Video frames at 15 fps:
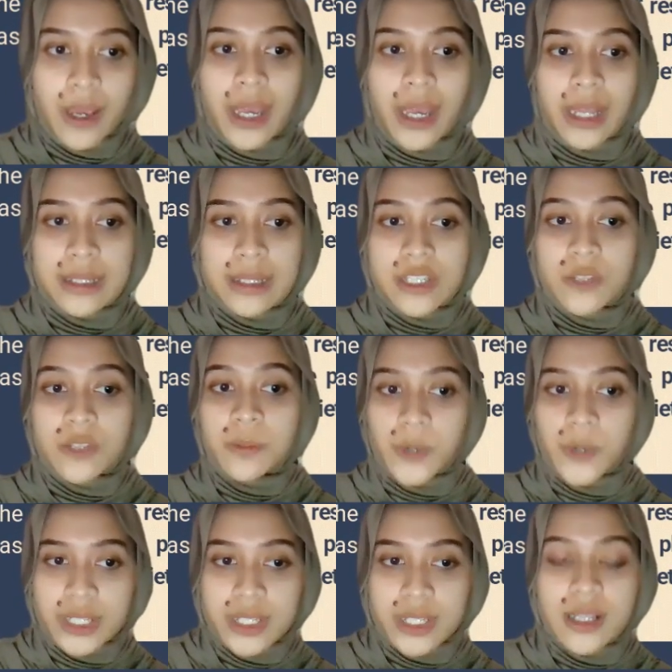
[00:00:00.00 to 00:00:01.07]
and
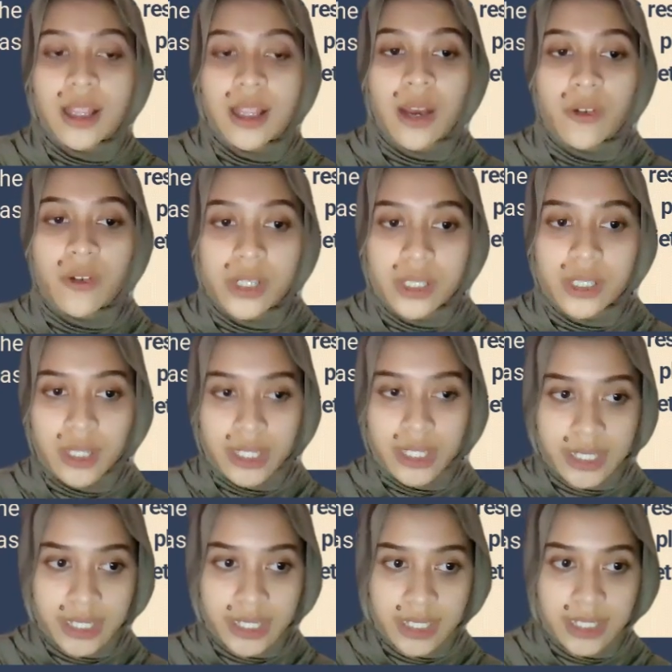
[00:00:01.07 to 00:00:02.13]
suppress the lower
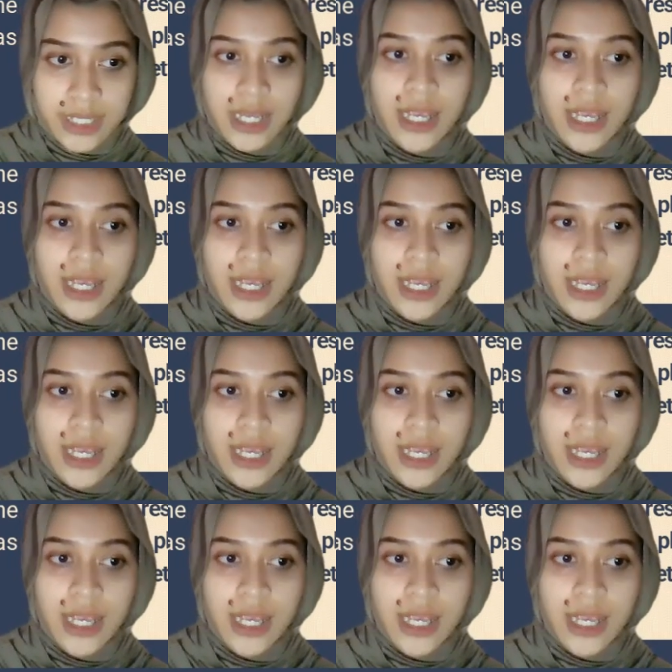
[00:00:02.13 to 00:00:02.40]
classes,